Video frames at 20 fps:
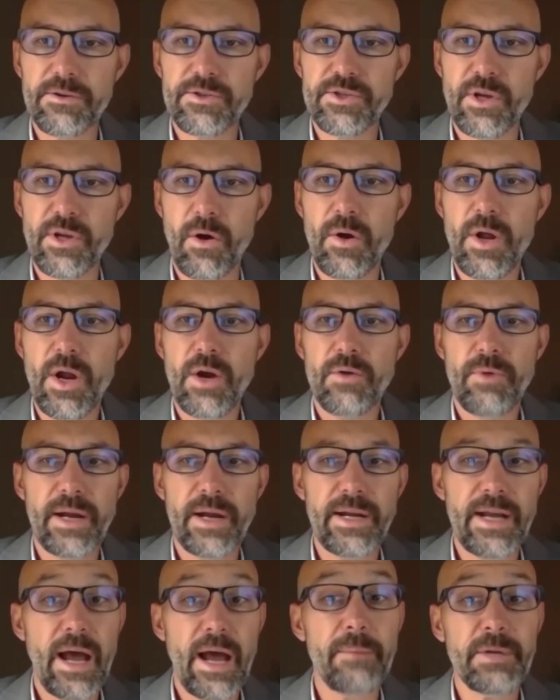So
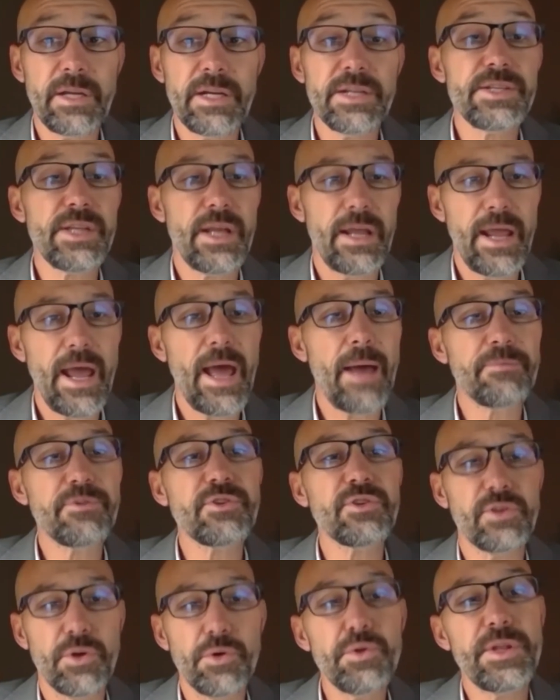right now I'm going to say
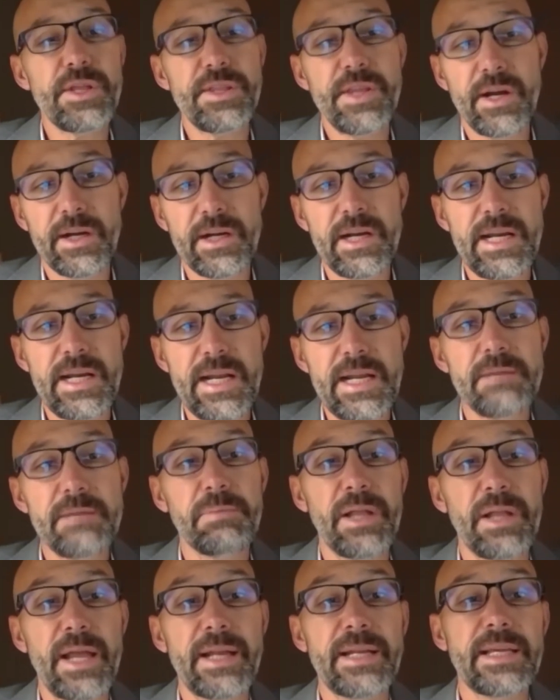absolutely they're going to need a
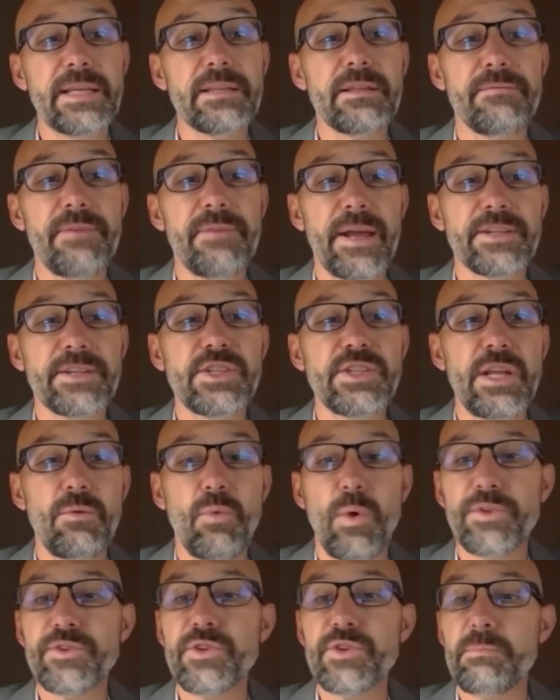plan to get the
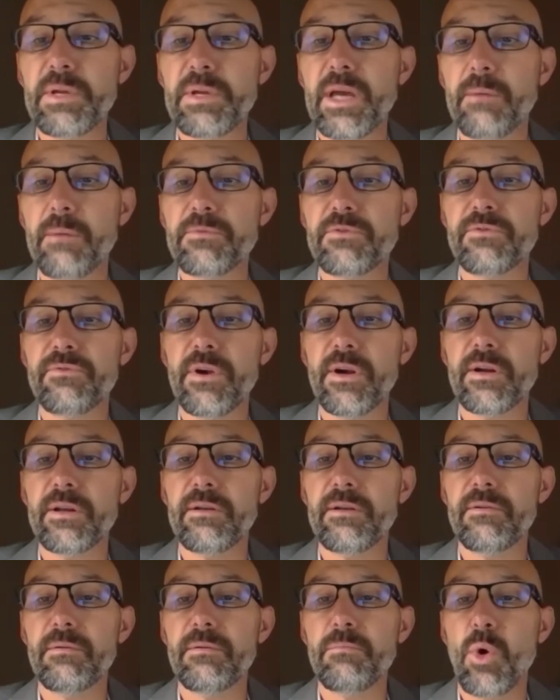vaccine once it becomes
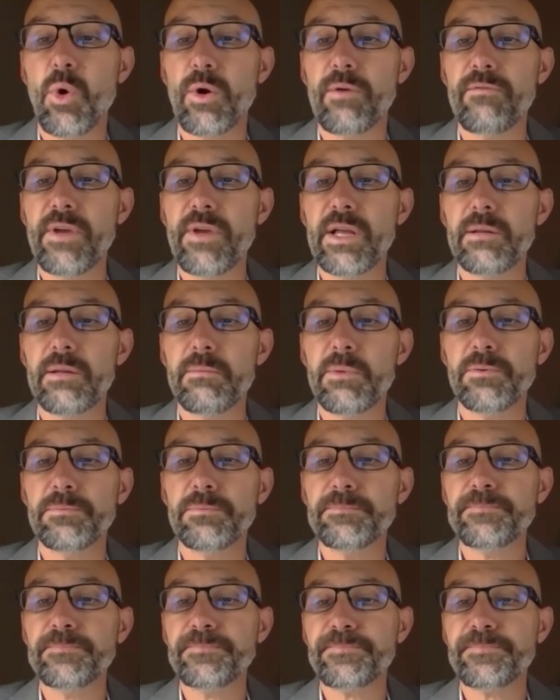more available.